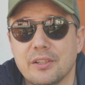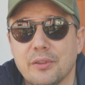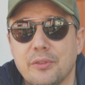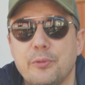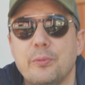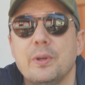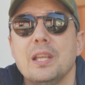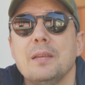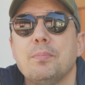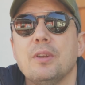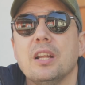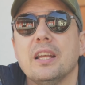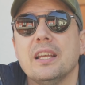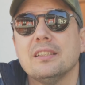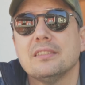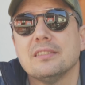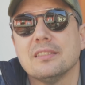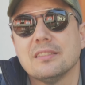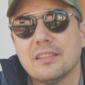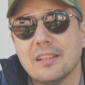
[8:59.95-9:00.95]
3
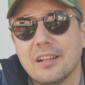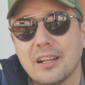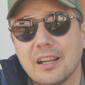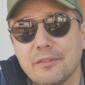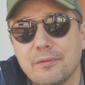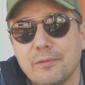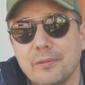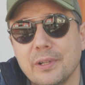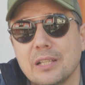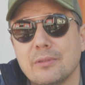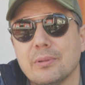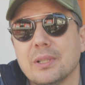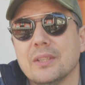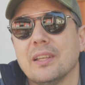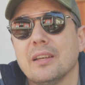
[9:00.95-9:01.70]
places that I frequent